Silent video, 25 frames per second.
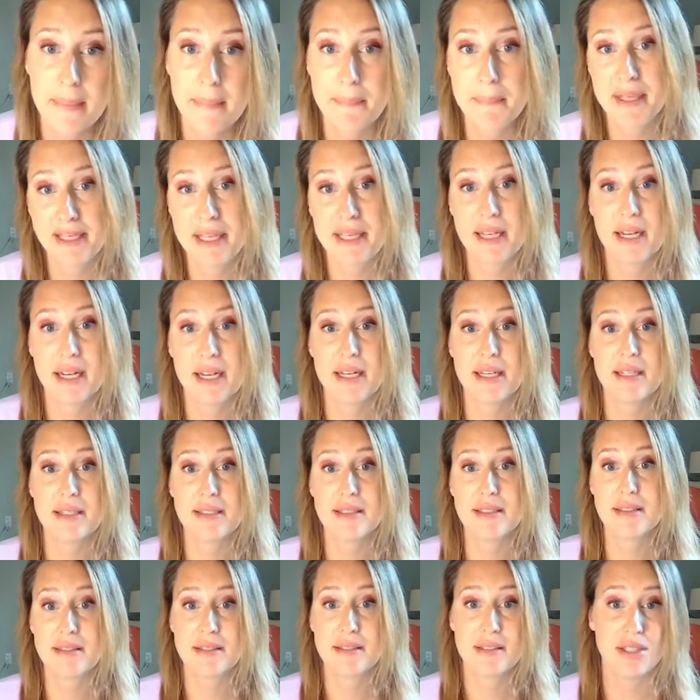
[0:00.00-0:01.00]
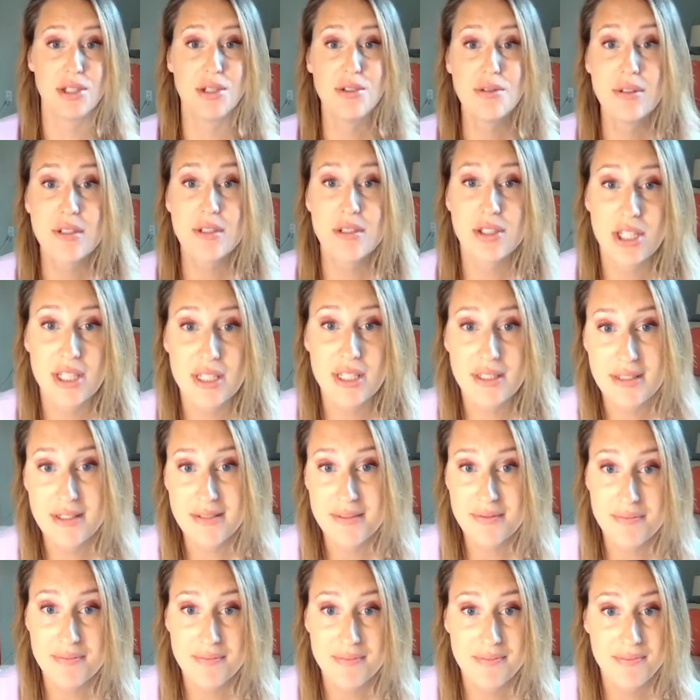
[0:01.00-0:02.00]
because you could
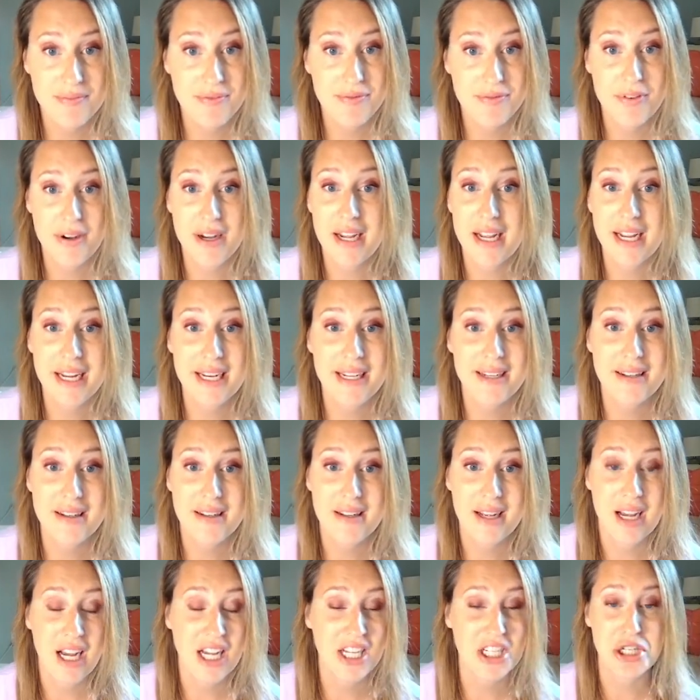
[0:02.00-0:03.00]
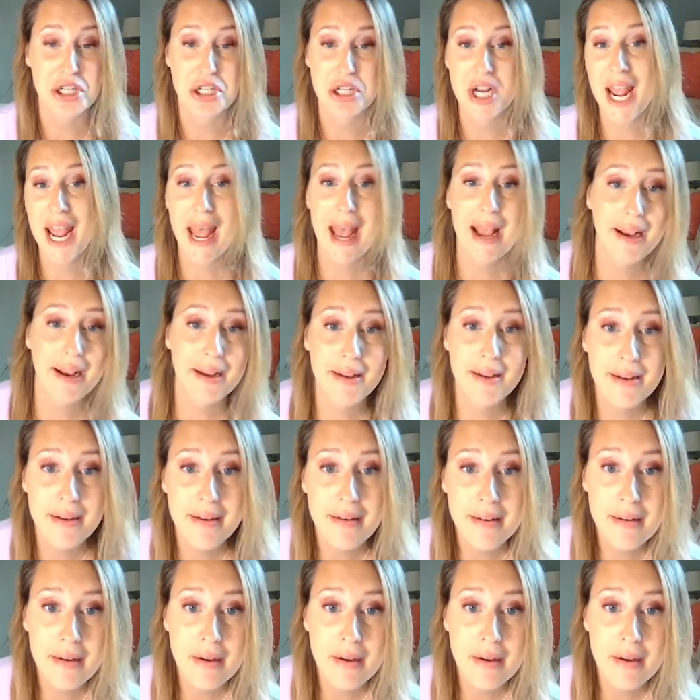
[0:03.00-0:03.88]
just find a shack